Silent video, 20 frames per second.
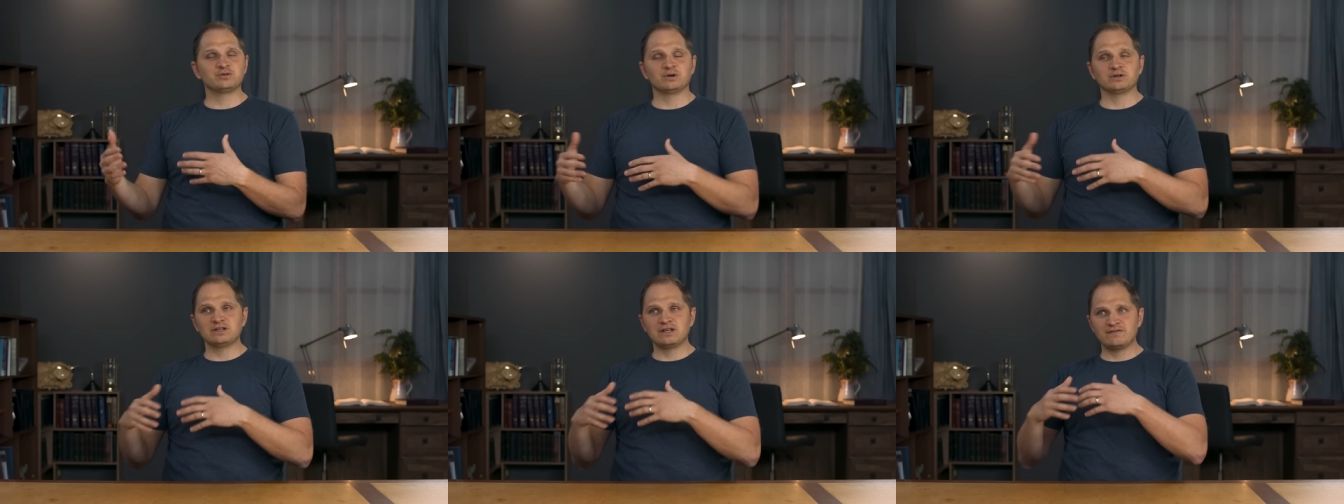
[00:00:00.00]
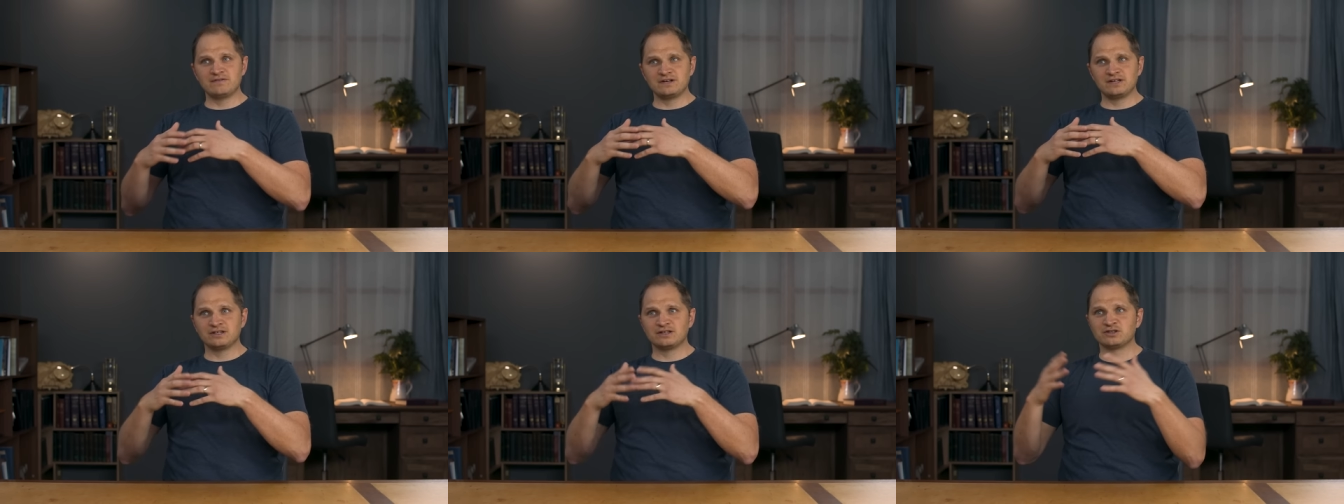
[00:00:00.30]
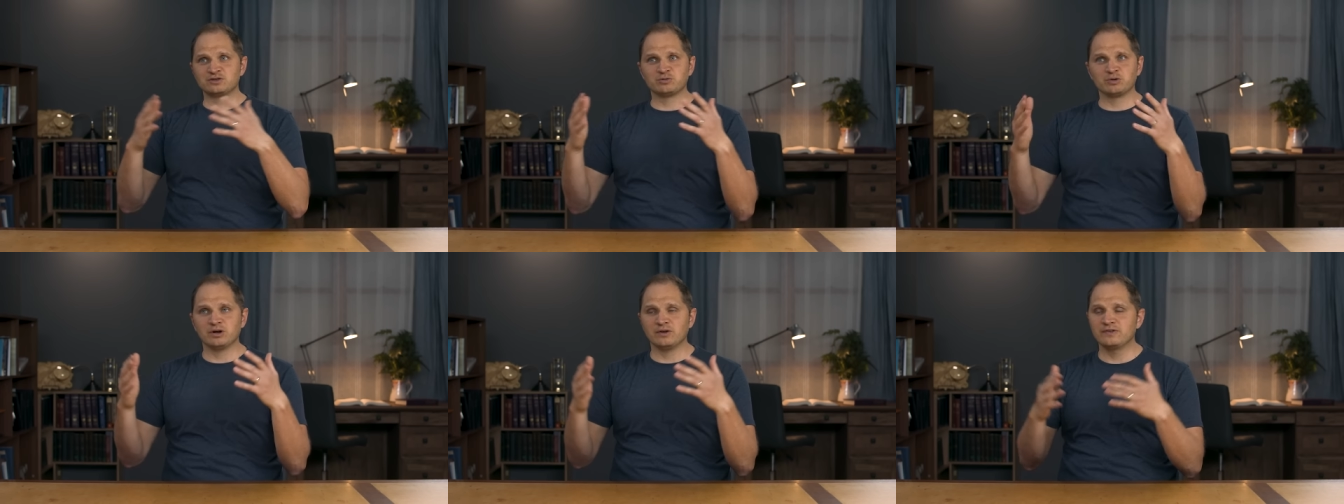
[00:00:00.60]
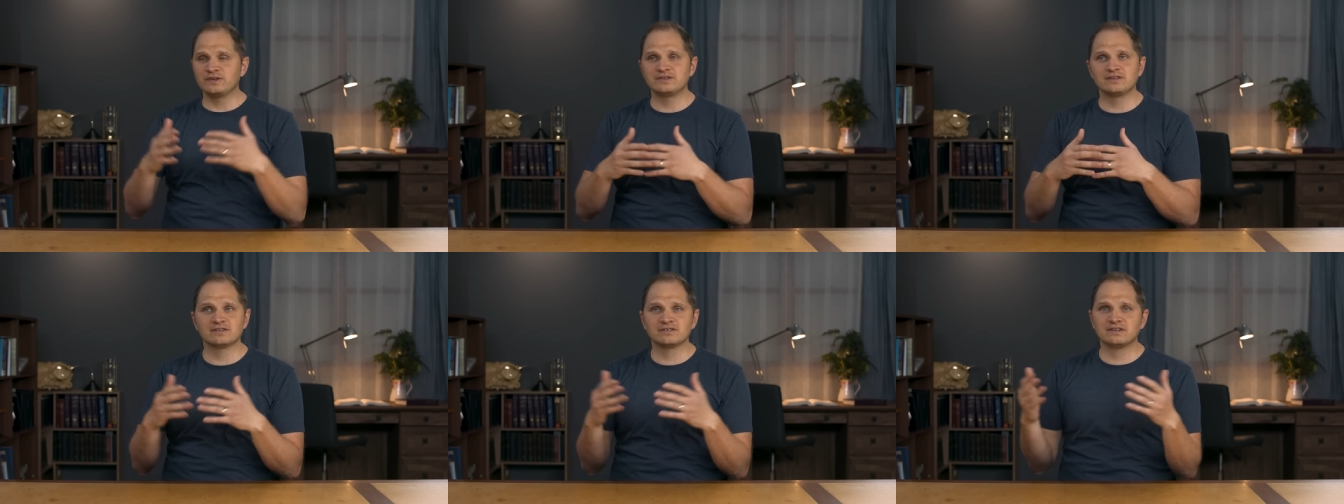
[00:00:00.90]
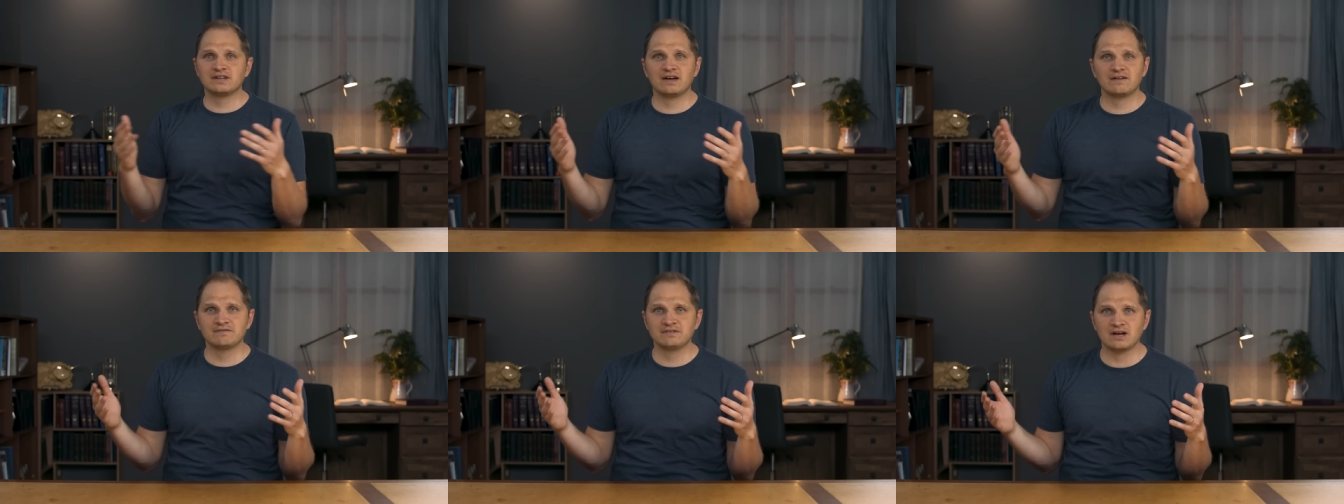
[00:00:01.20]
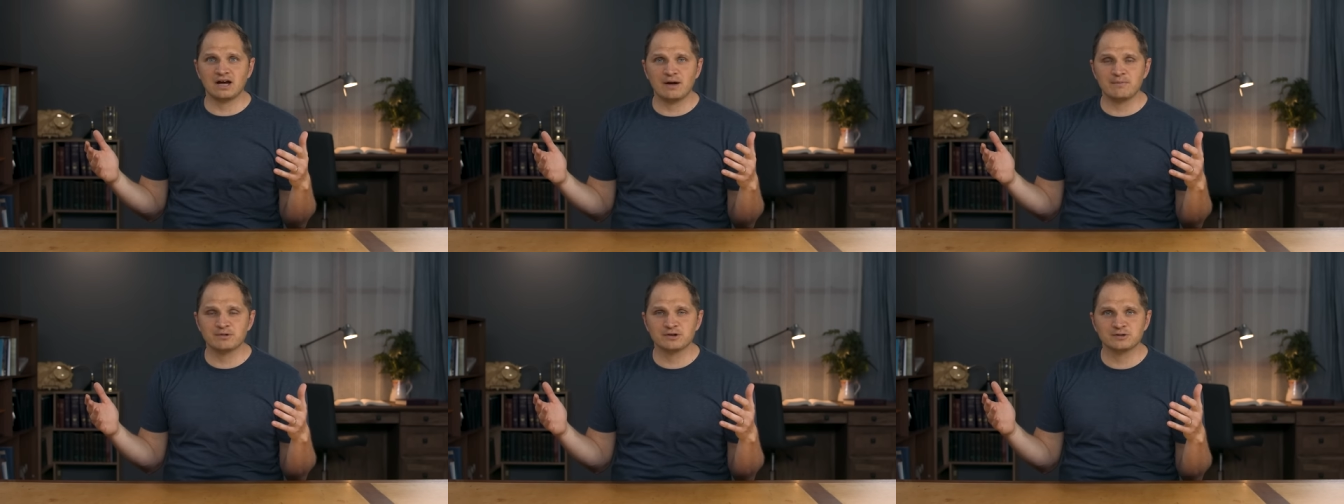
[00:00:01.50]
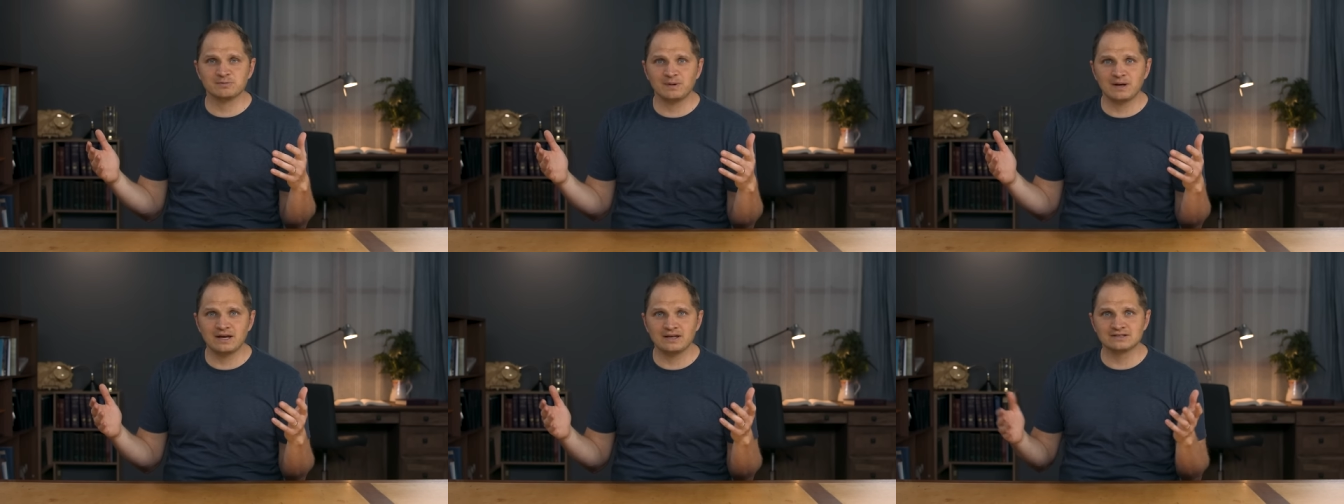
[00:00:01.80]
who are living in this world that doesn't have time or
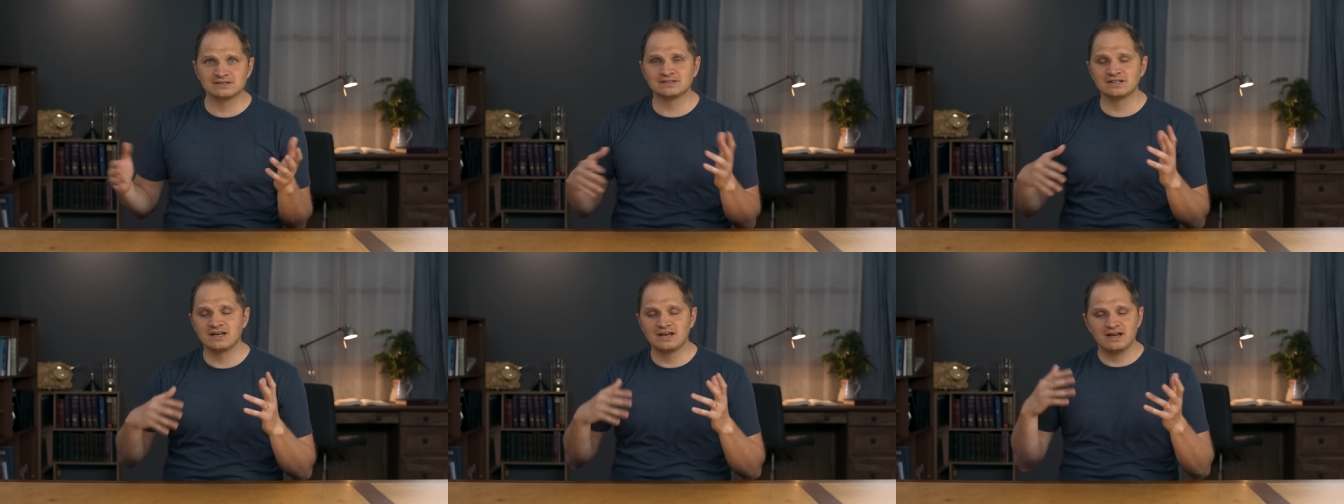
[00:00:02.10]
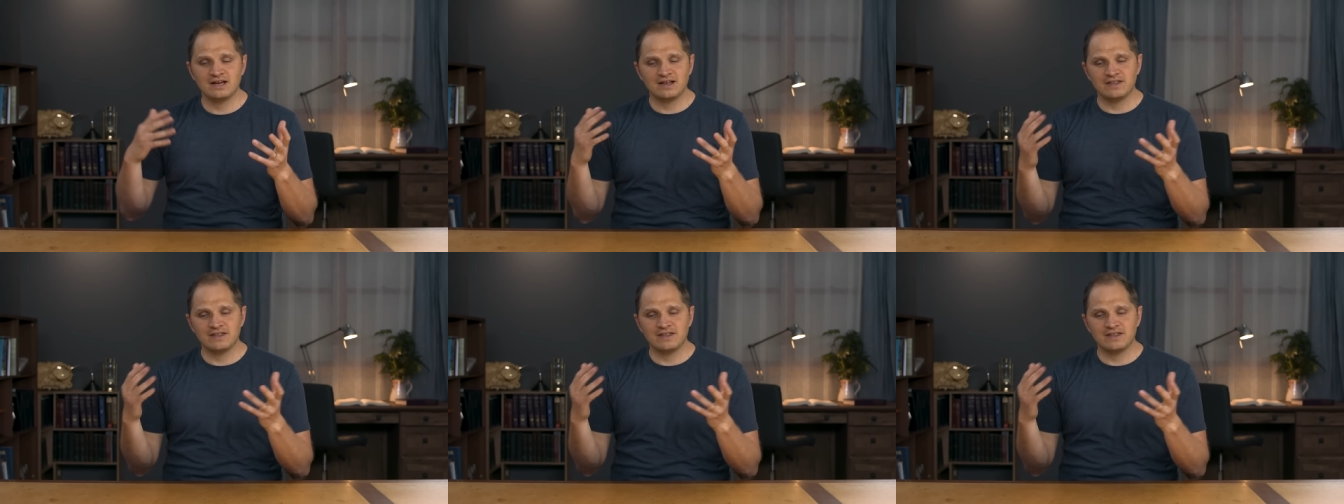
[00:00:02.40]
space